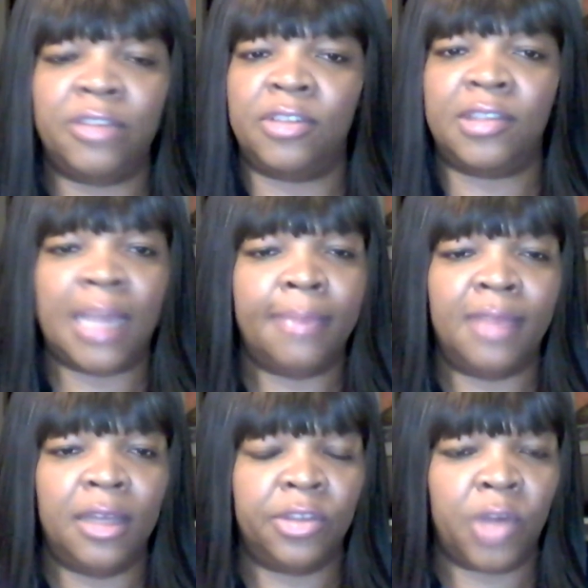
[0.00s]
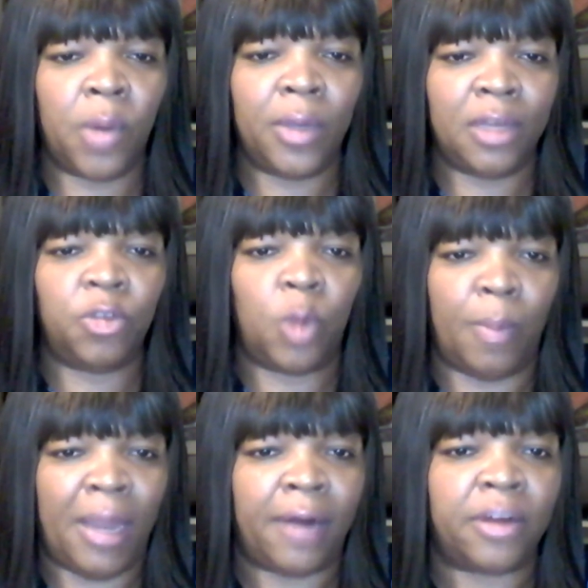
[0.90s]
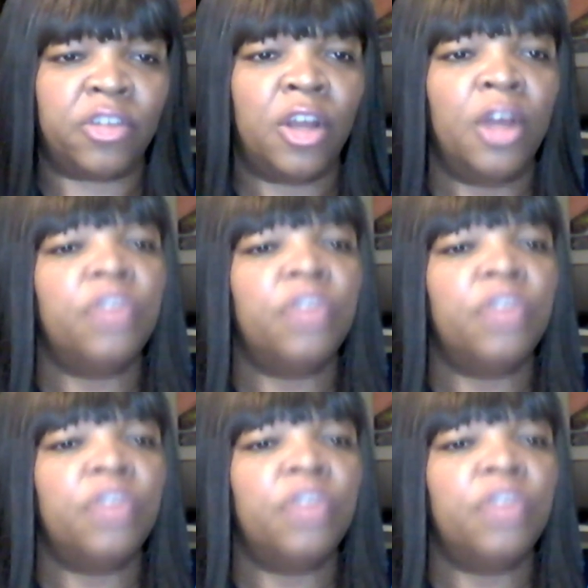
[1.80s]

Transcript: is the same thing as going into a marriage.